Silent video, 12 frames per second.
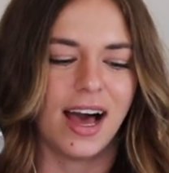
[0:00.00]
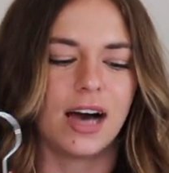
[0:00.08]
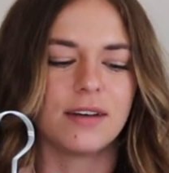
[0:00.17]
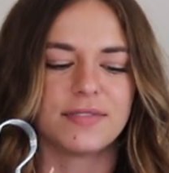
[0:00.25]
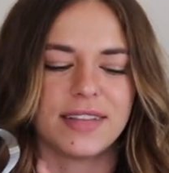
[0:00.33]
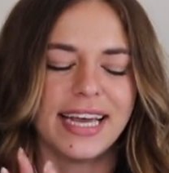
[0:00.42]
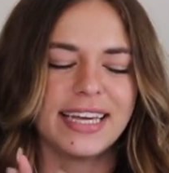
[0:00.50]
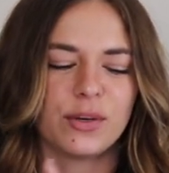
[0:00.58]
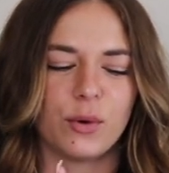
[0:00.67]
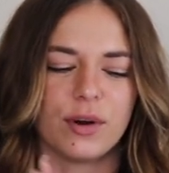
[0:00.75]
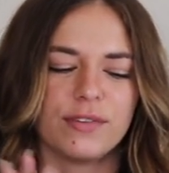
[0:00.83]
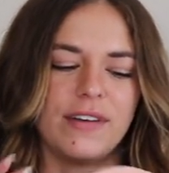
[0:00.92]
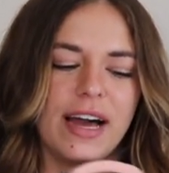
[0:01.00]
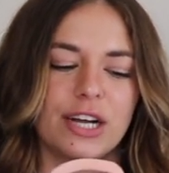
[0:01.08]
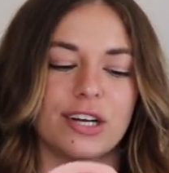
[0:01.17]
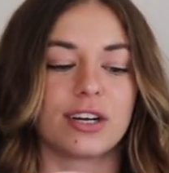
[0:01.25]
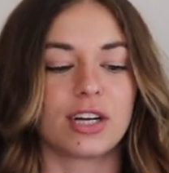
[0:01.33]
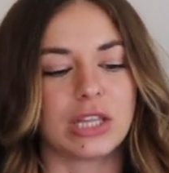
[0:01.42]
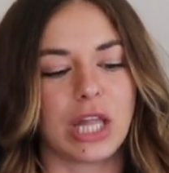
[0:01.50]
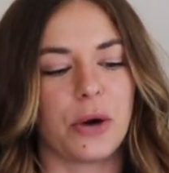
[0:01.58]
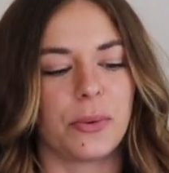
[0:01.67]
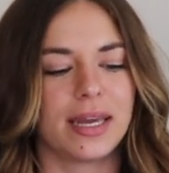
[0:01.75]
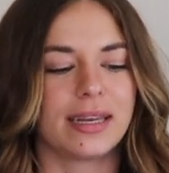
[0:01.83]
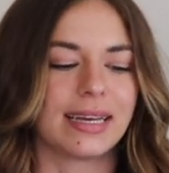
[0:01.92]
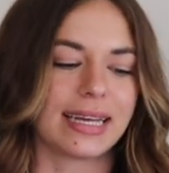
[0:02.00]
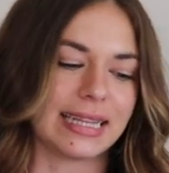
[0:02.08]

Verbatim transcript: of light or fire, glowing,